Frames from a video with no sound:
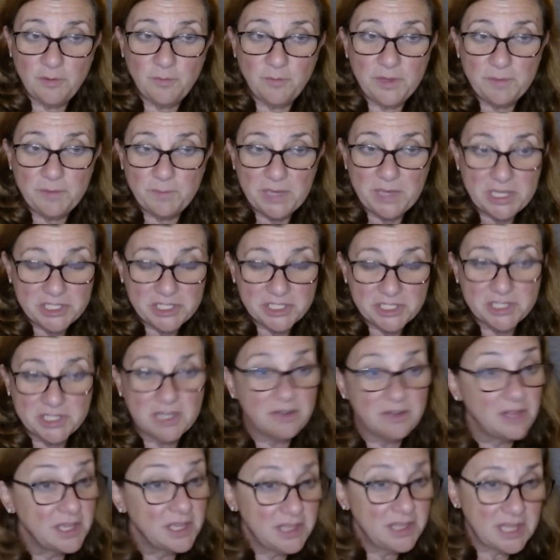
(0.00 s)
we pitched, they're
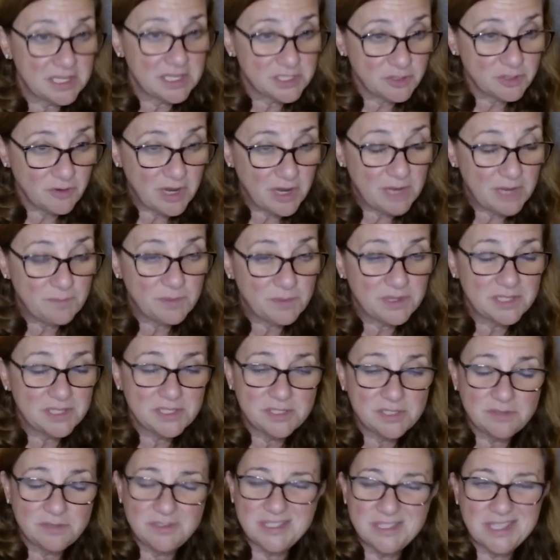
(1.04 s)
like, that's great. But as
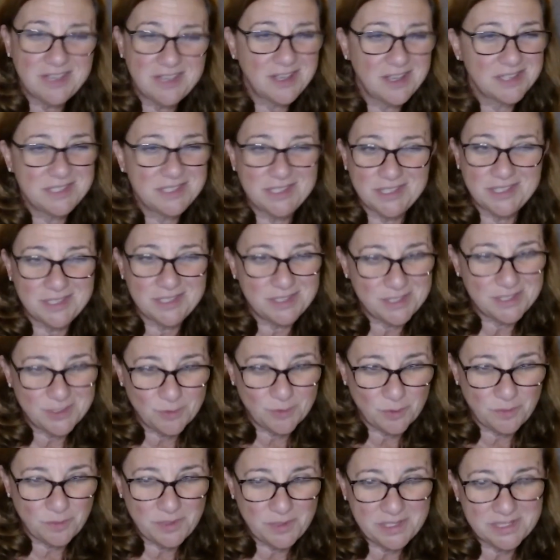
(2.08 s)
soon as they got to the
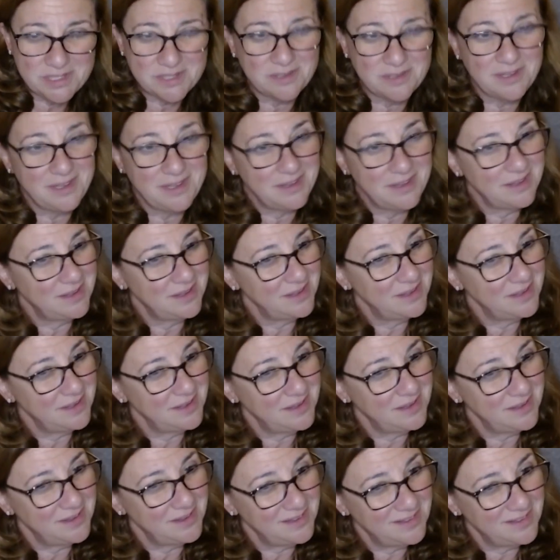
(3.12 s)
consumer piece, they're like,
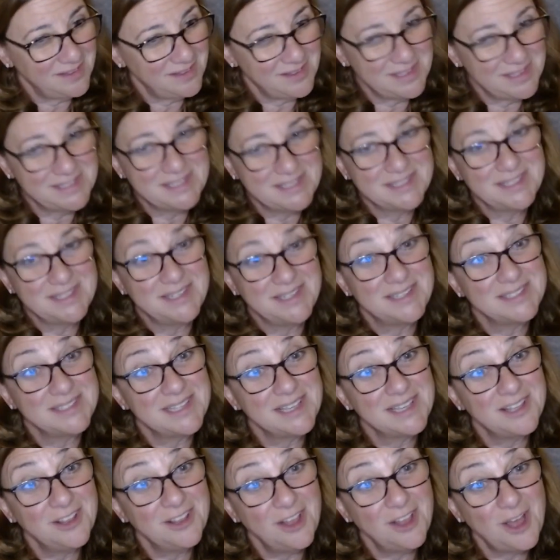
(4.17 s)
this is going to
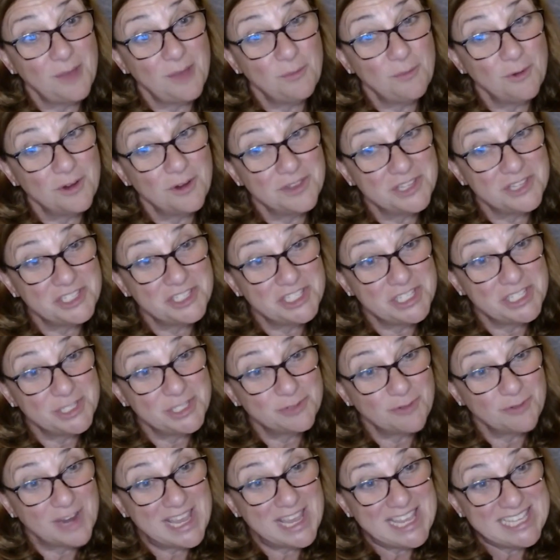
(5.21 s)
take a lot more than she's
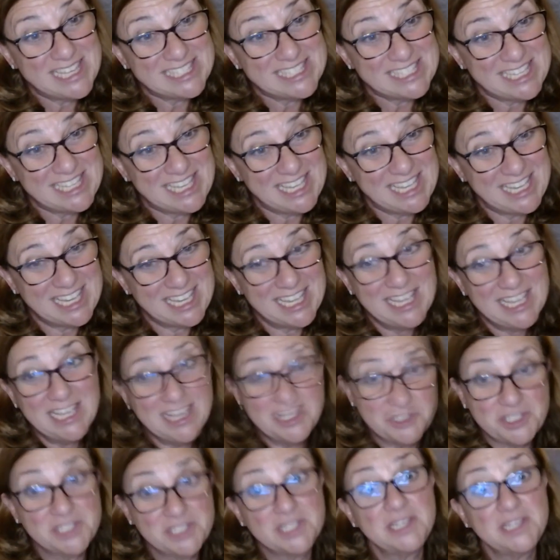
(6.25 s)
raising.
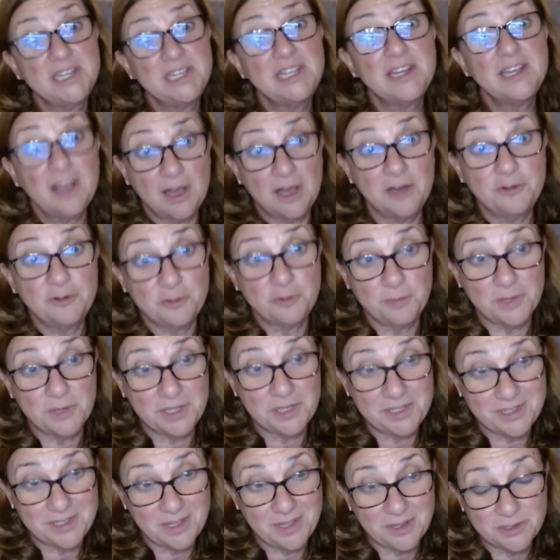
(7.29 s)
She's going to need $100
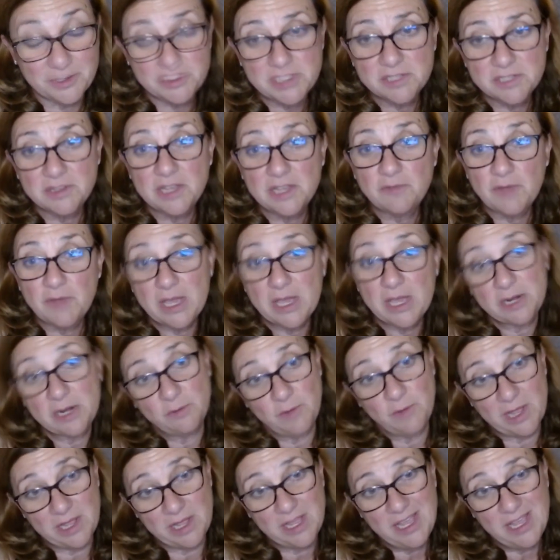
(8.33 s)
million. So they ran
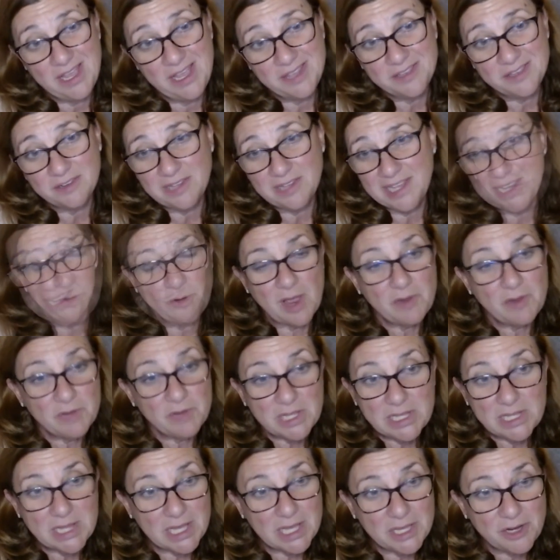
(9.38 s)
away. They're like, I really
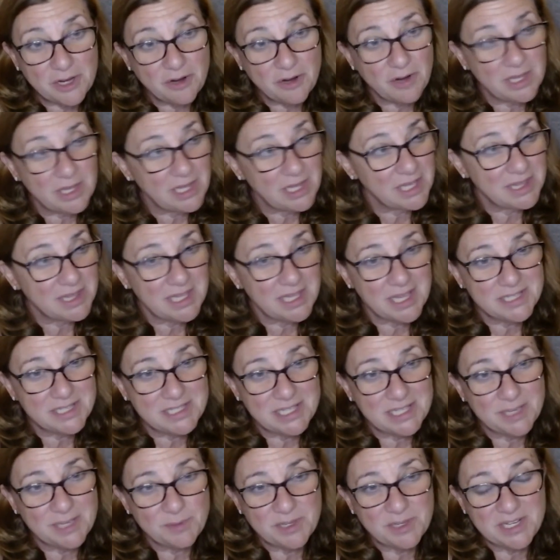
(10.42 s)
like her. I like the
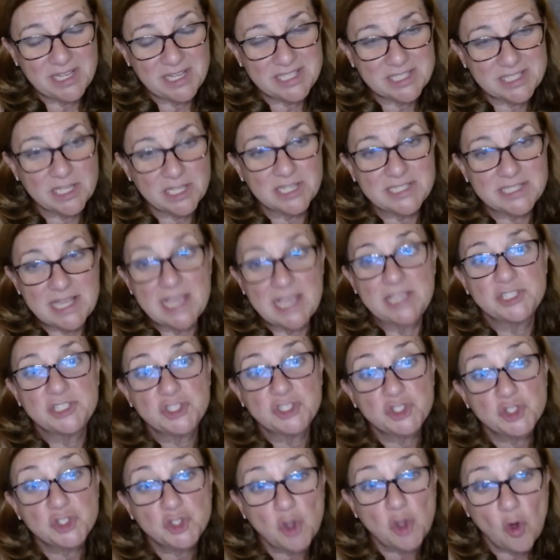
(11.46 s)
idea, but it's going to take
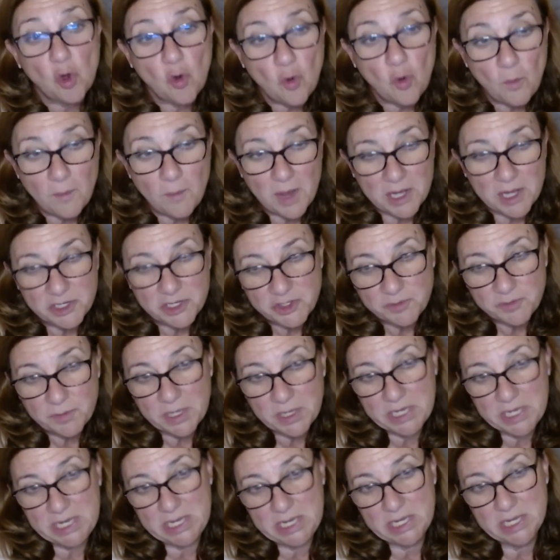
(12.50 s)
so much
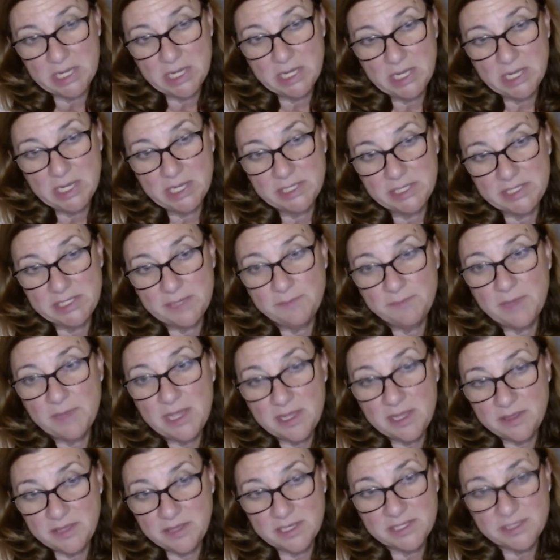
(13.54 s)
money to
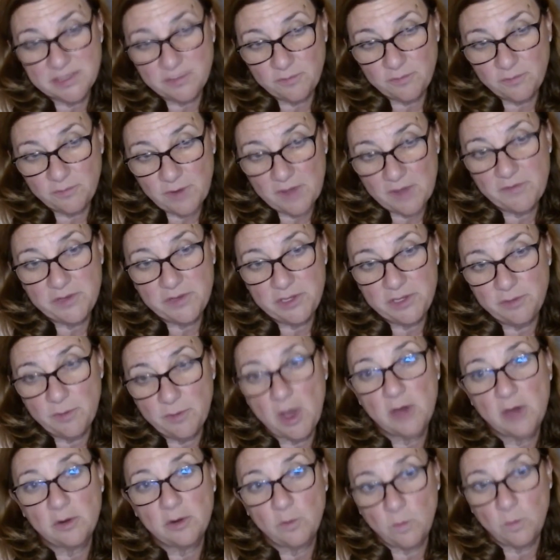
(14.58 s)
make this revenue
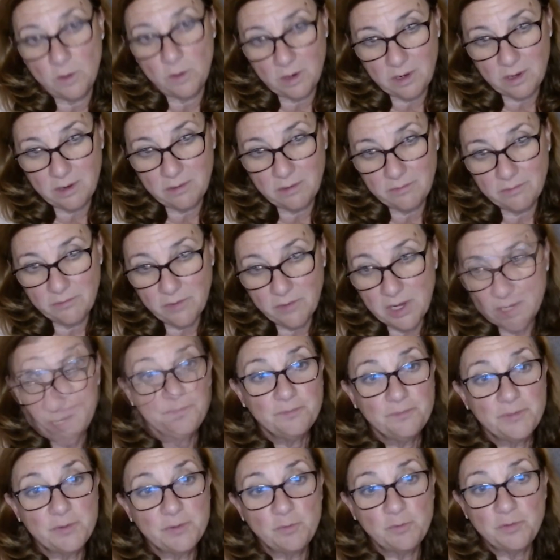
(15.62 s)
model work, right?
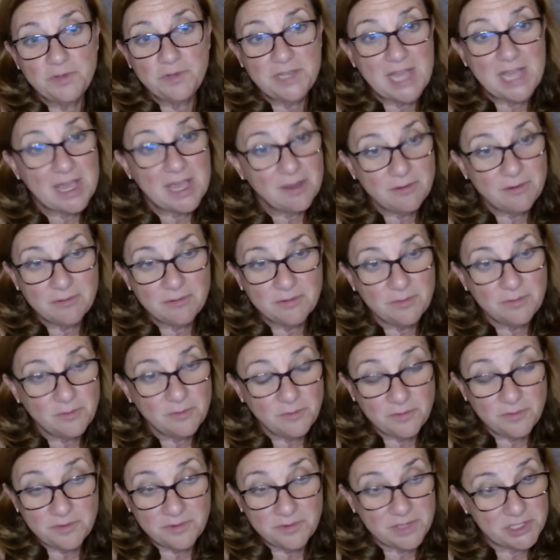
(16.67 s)
But now
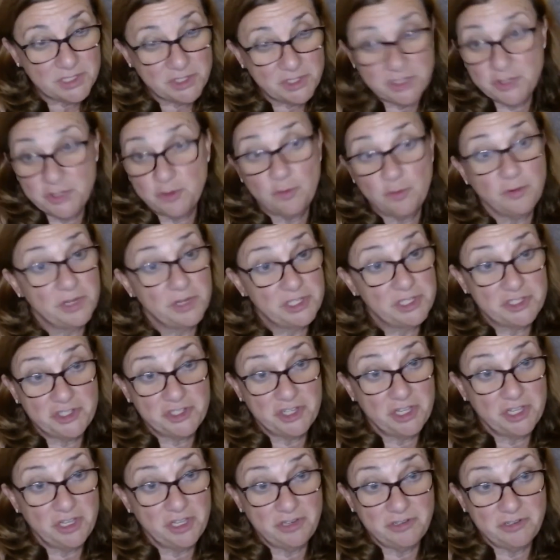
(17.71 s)
the story's
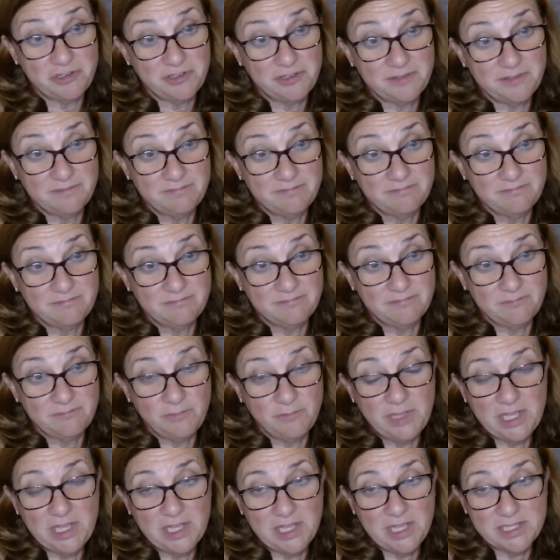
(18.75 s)
changed.
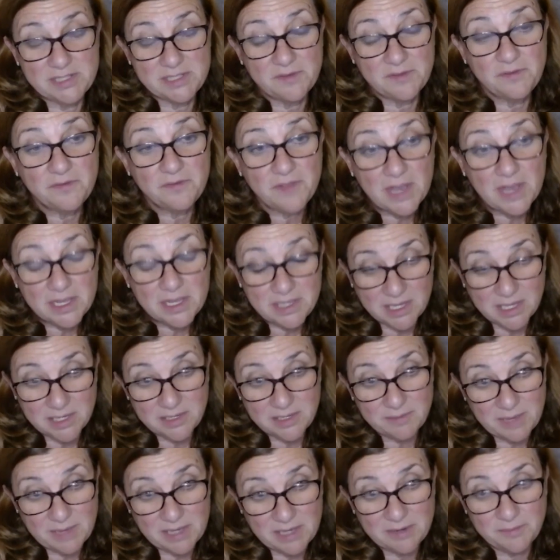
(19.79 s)
It's a finite
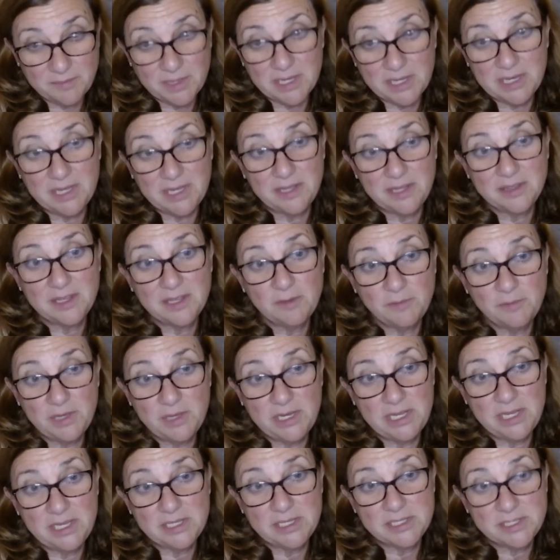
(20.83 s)
amount of money that we
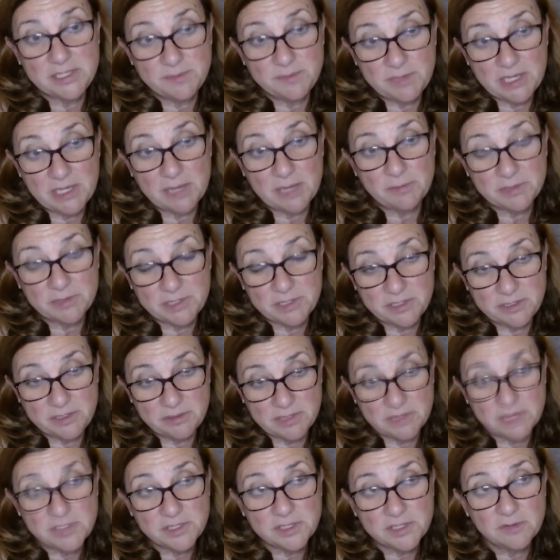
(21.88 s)
need to be able to do
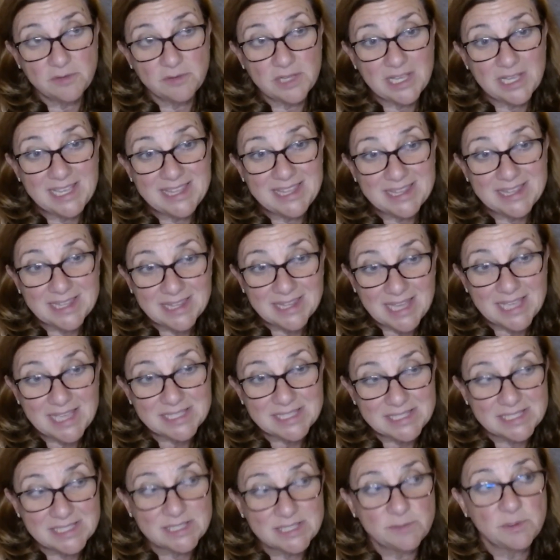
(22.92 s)
this. So in the last
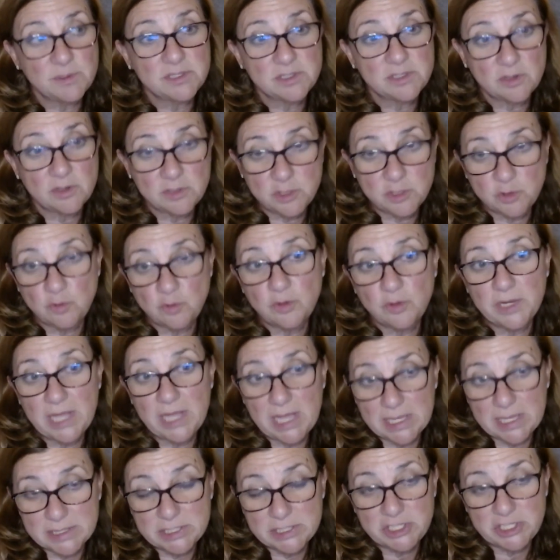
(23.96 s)
6 months, our story
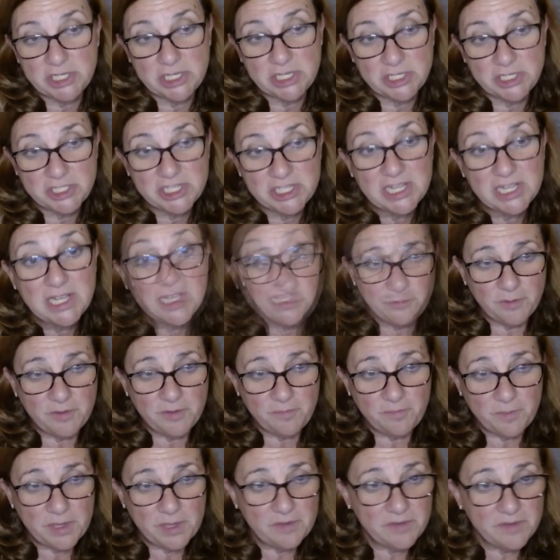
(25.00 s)
has changed. We've
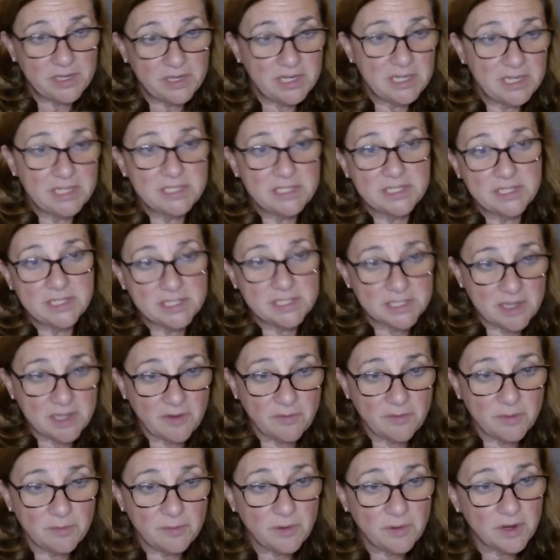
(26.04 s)
pivoted into this
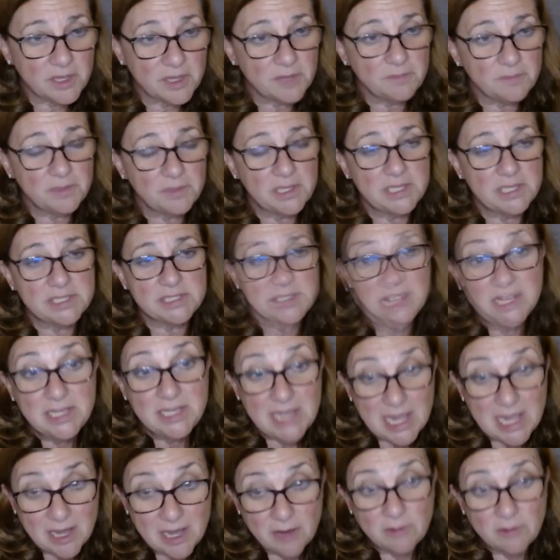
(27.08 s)
government marketplace.
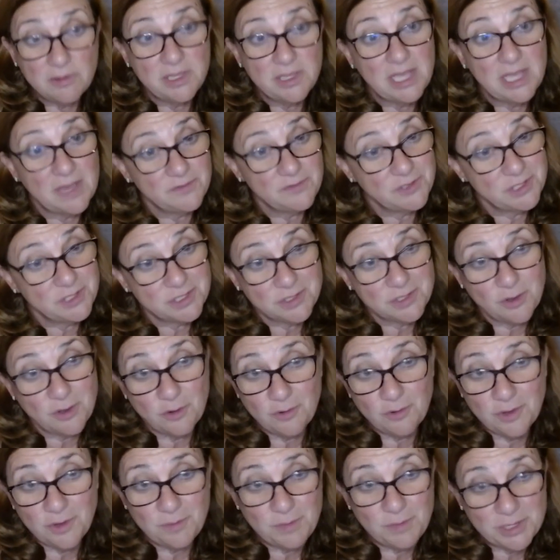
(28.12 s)
Now you have to just go
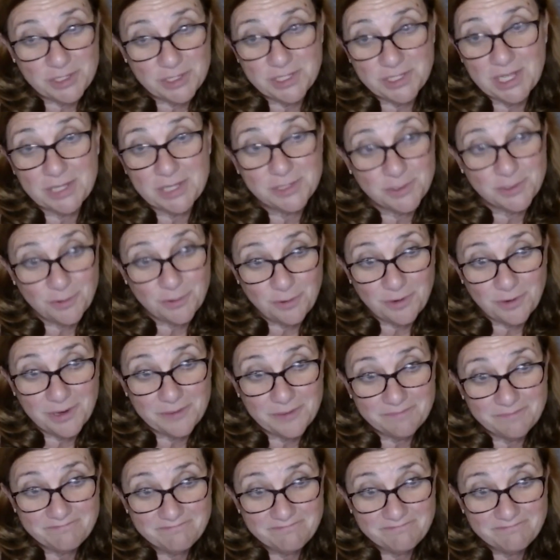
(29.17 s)
and pitch that story.